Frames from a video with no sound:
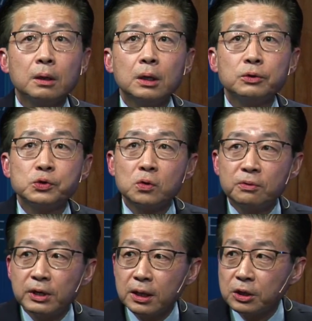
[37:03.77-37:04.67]
It was sort
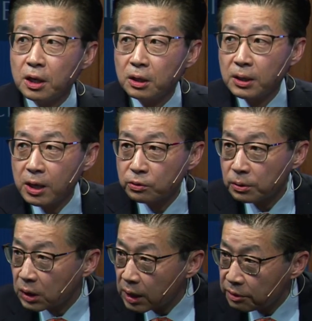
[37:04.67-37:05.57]
of like taking out a
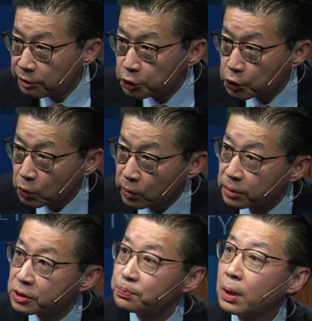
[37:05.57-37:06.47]
life
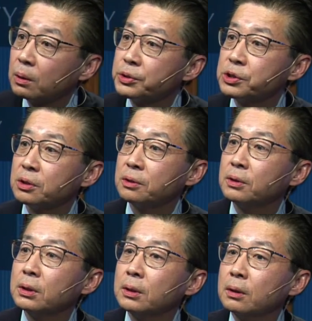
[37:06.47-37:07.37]
insurance policy
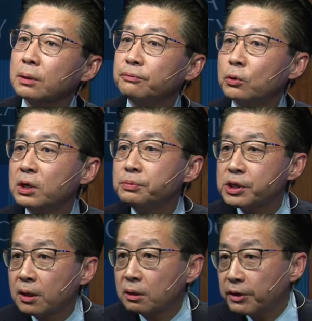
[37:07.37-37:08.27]
for
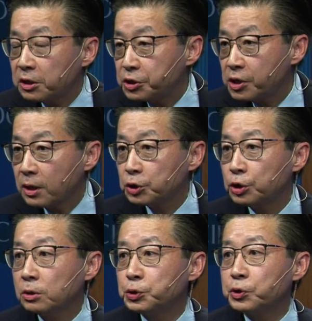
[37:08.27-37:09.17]
himself and his young
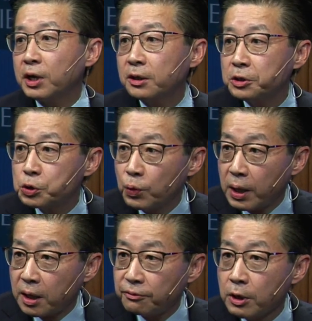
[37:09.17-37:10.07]
children and his
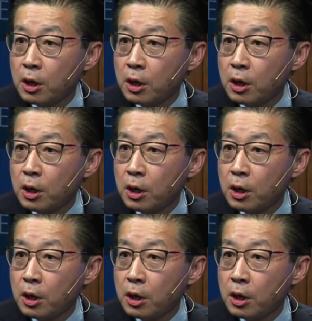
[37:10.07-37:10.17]
wife.